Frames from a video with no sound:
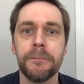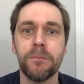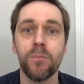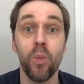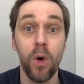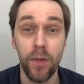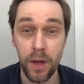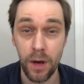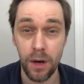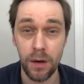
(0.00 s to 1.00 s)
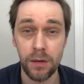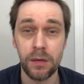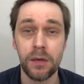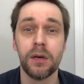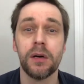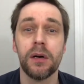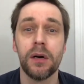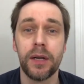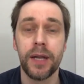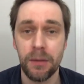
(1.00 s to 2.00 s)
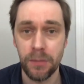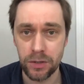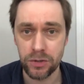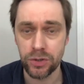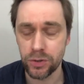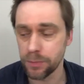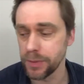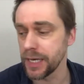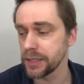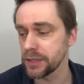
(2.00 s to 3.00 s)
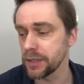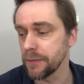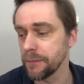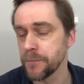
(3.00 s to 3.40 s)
what they are and how much you should be getting.